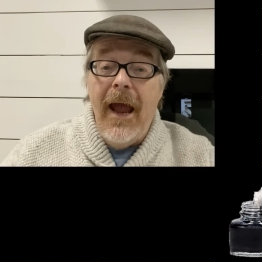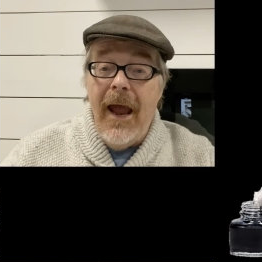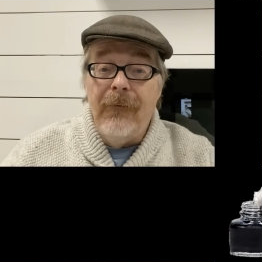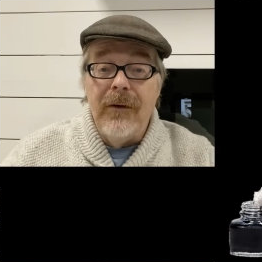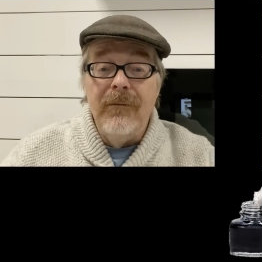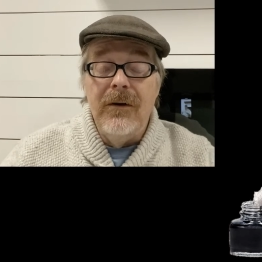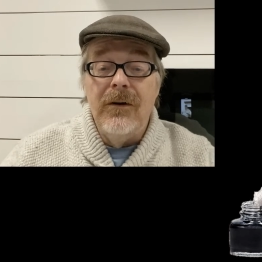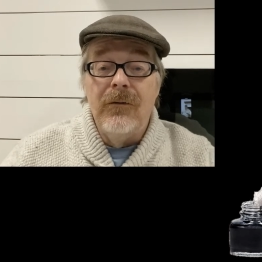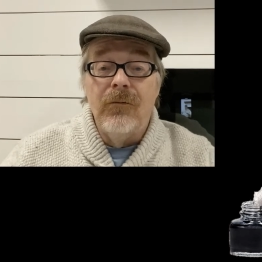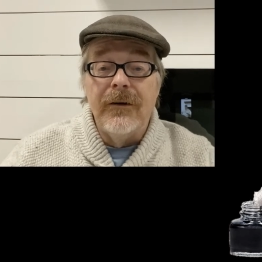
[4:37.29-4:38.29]
Every
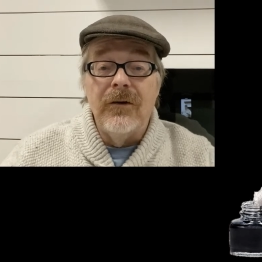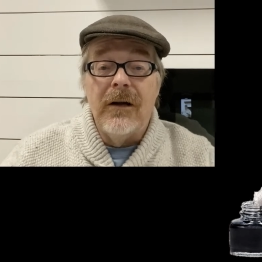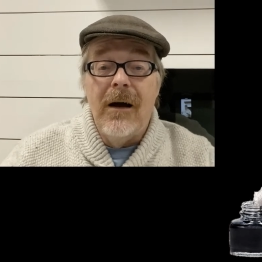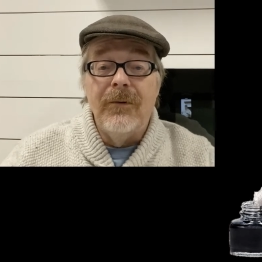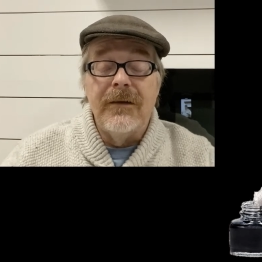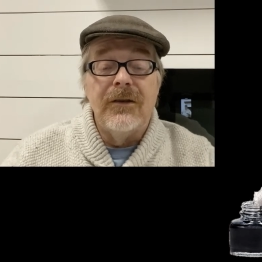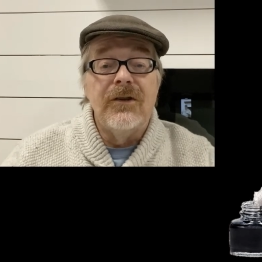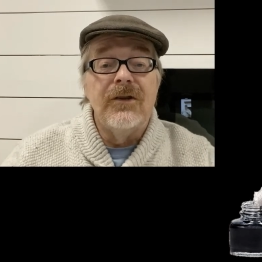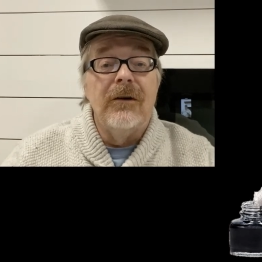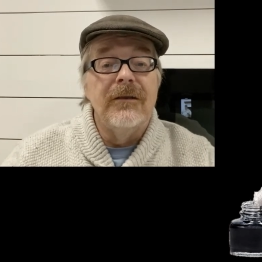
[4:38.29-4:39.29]
original composition
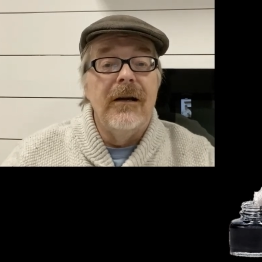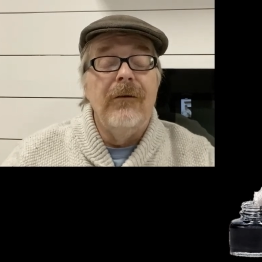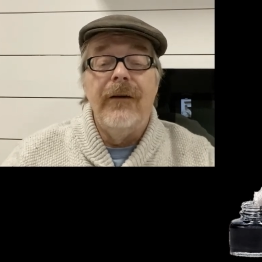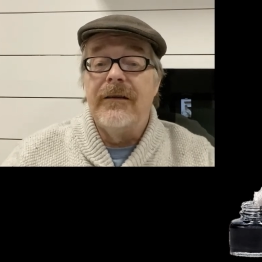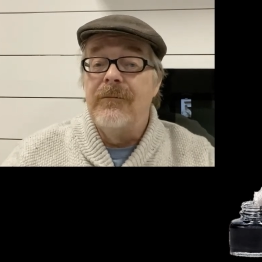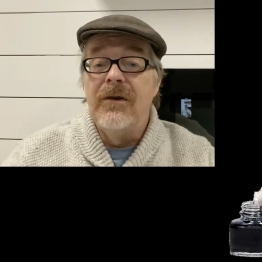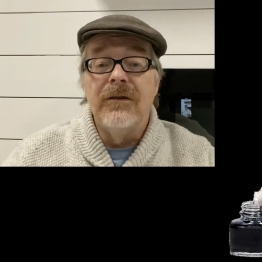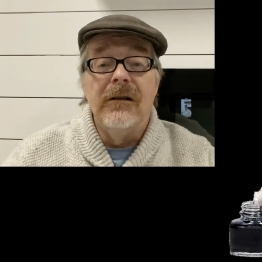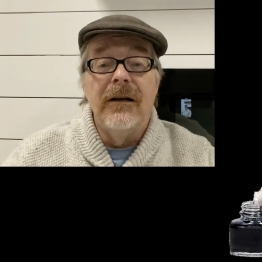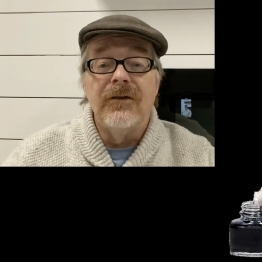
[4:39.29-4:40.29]
starts off as a
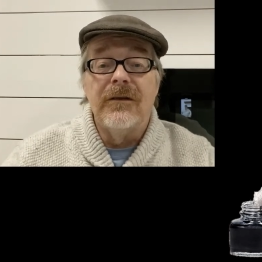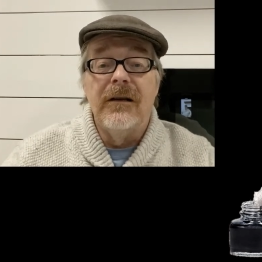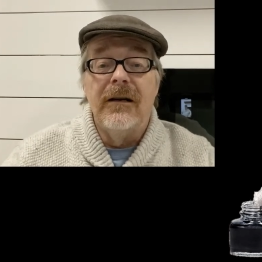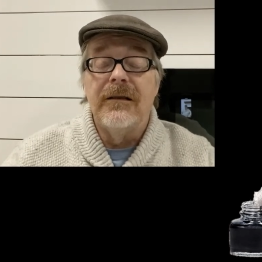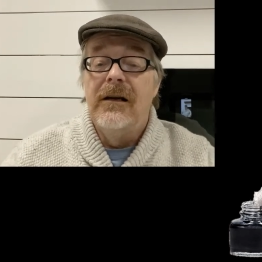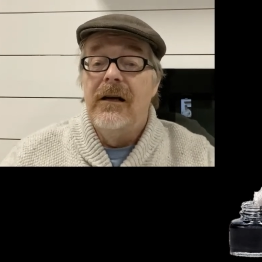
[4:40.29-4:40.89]
musical exercise.